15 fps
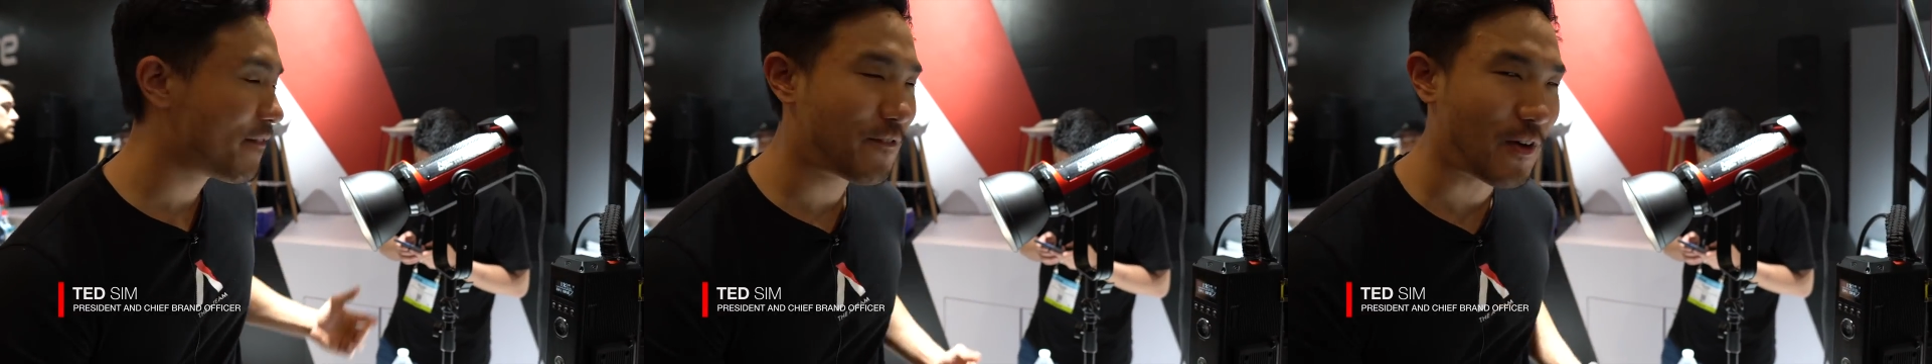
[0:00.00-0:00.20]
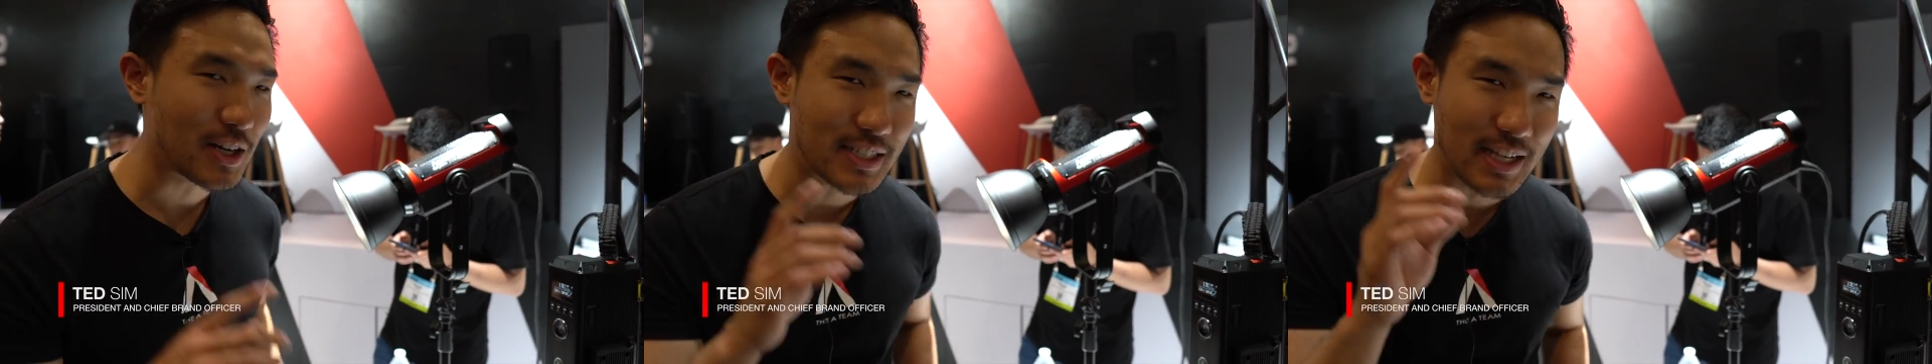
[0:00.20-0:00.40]

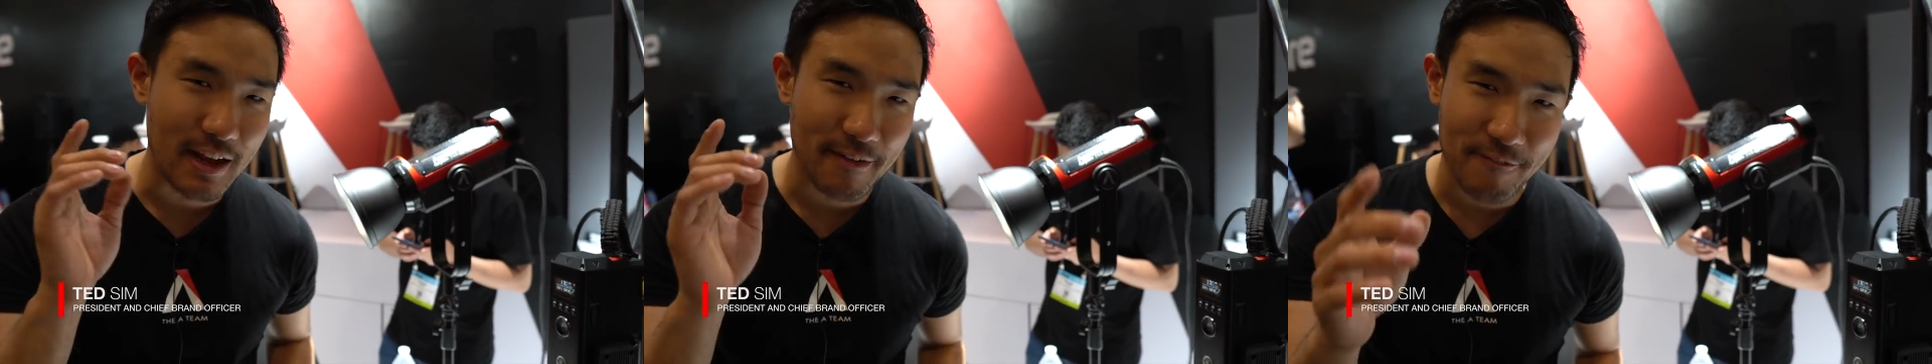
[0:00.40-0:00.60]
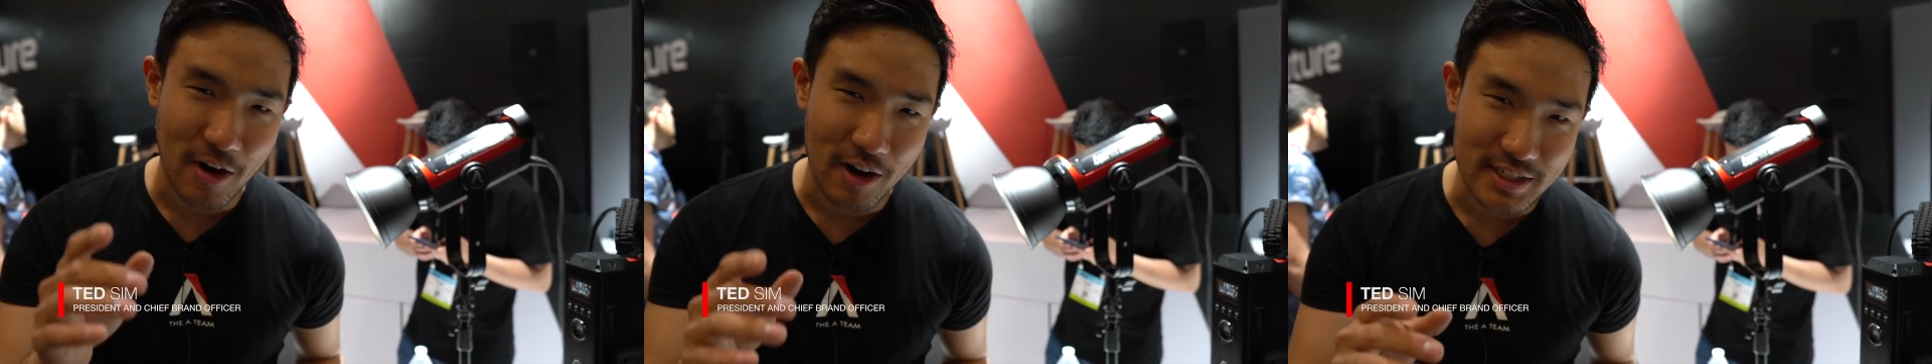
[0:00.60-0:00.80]
First
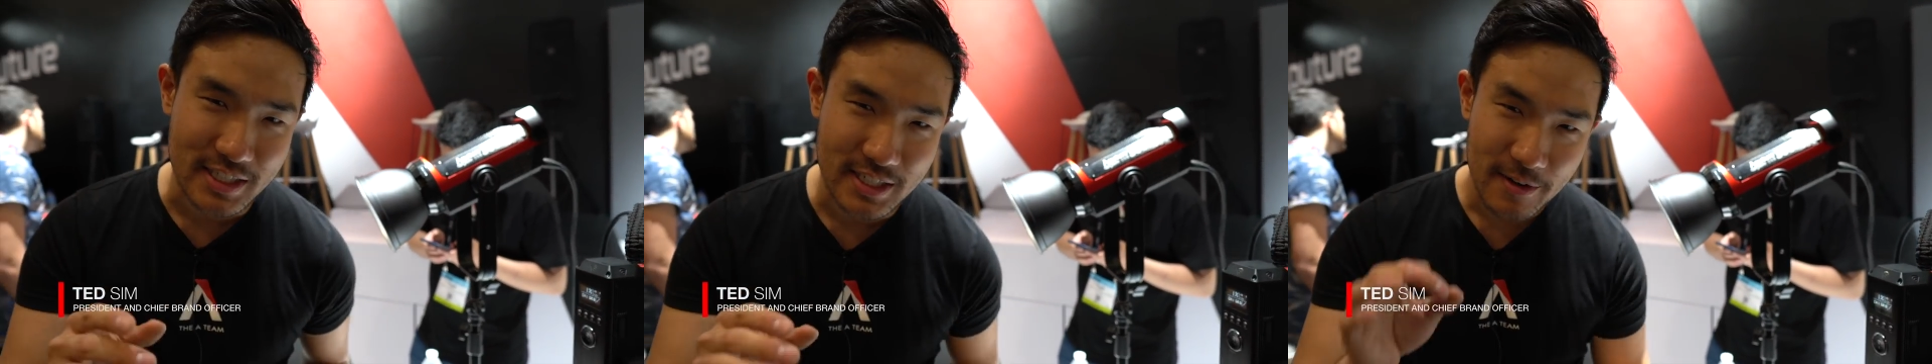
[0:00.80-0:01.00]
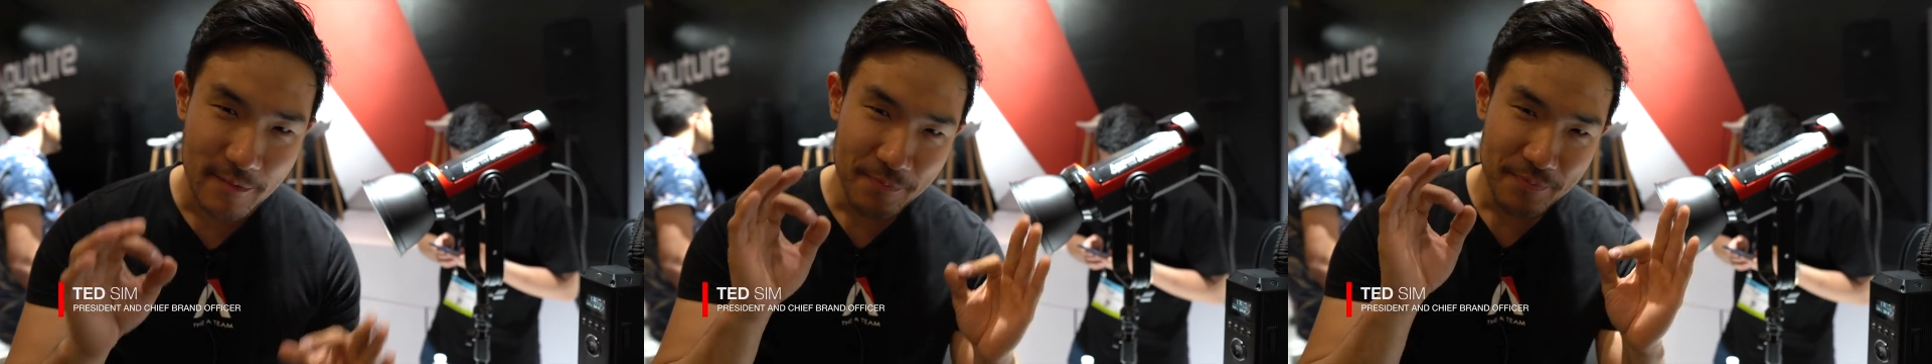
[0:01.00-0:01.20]
thing
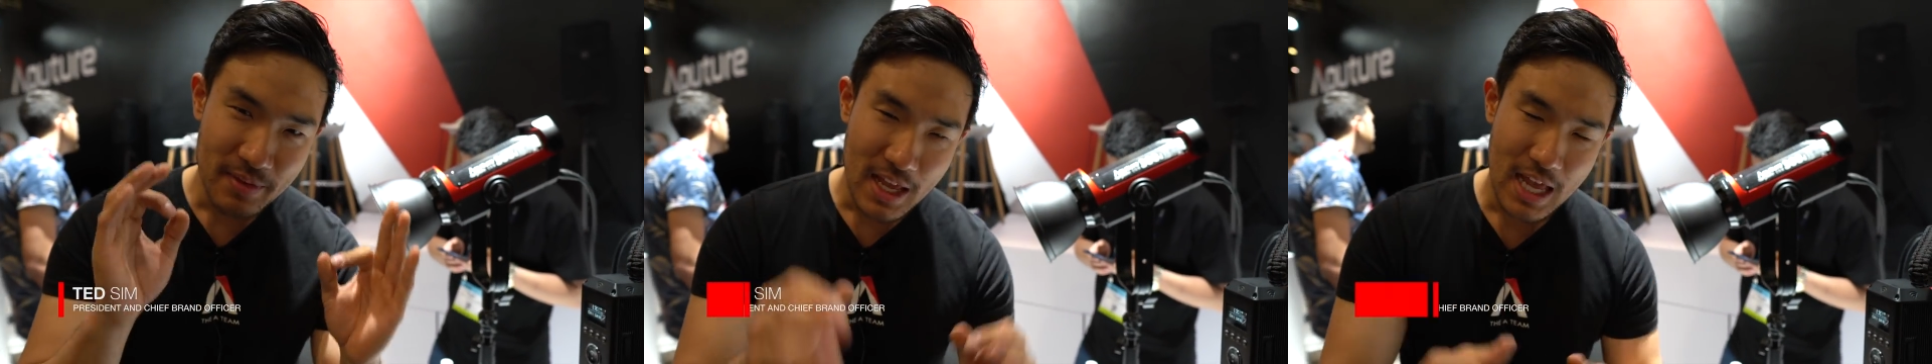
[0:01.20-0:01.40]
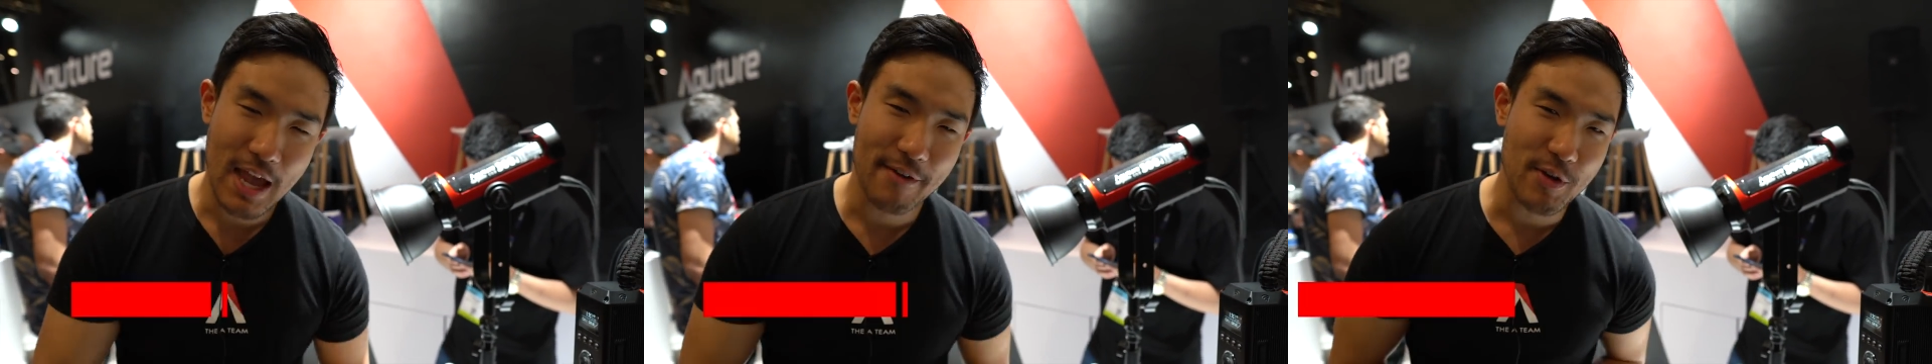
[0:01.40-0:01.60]
first,
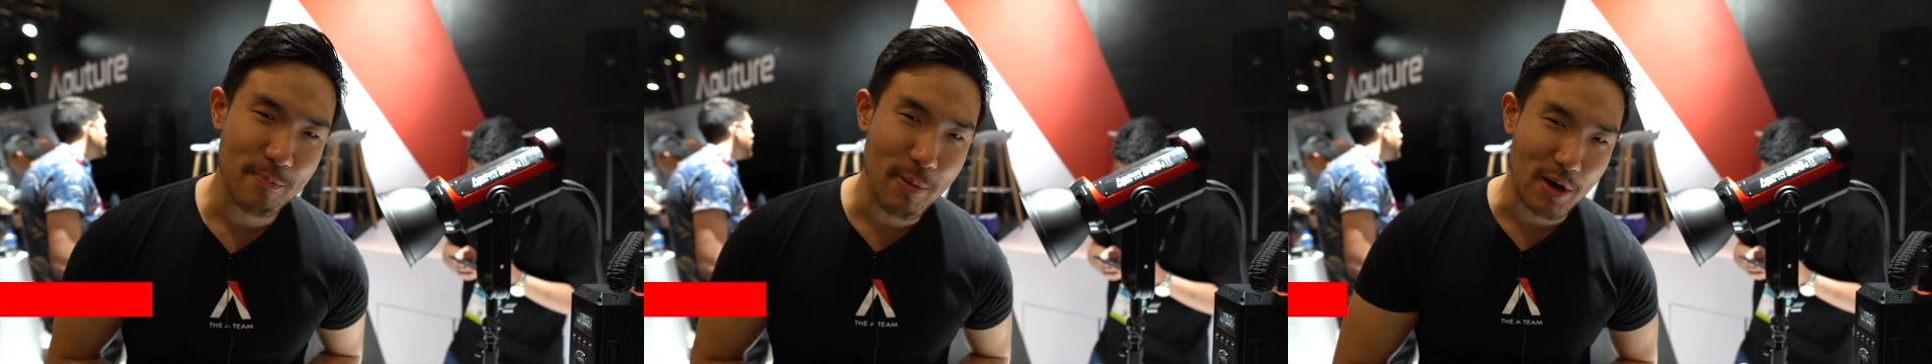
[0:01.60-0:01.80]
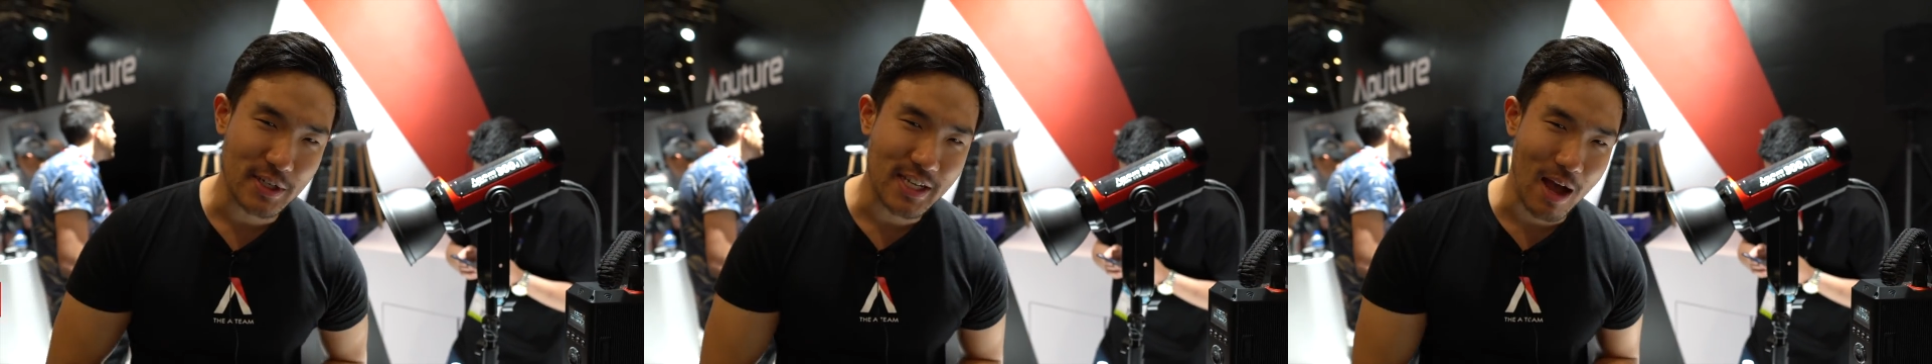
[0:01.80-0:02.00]
if you
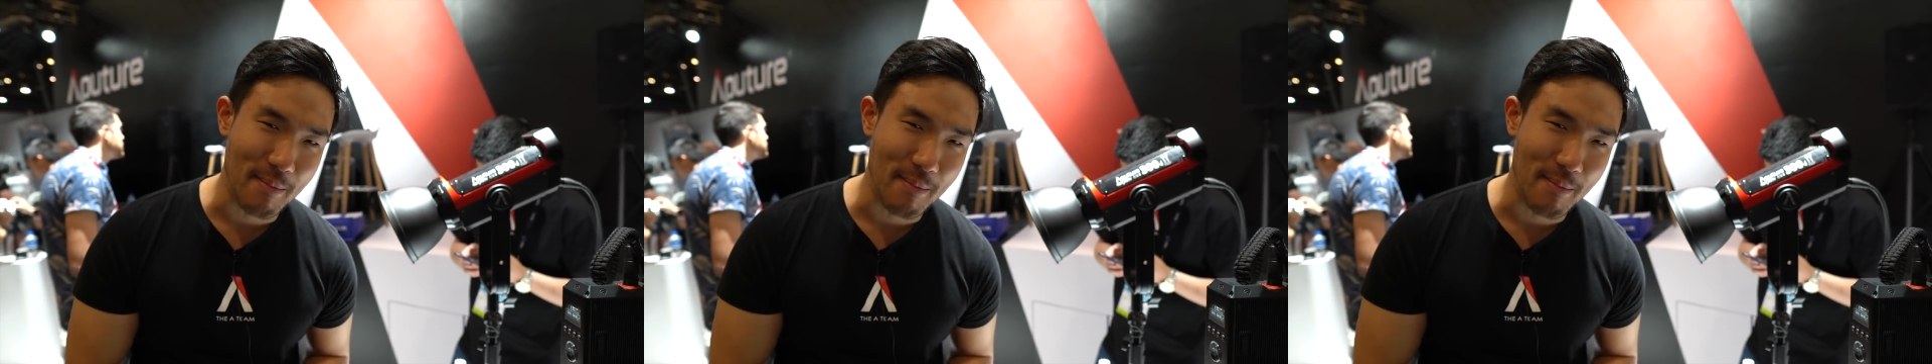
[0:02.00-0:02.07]
post